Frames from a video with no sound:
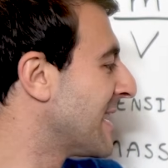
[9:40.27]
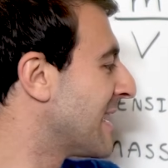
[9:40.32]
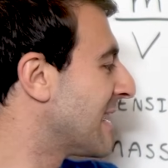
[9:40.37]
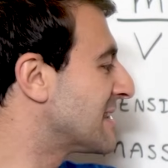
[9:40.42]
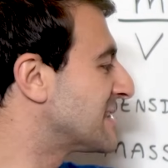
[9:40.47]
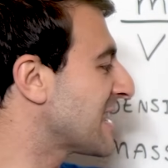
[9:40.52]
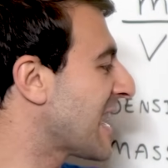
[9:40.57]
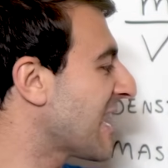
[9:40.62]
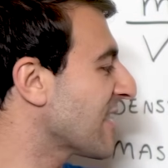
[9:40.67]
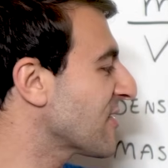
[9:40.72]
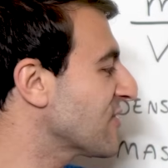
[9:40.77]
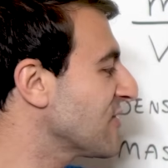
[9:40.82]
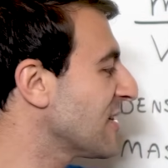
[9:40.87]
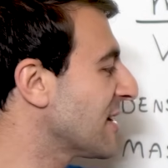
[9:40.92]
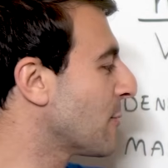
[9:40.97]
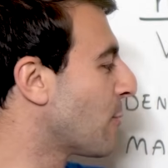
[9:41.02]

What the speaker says: is actually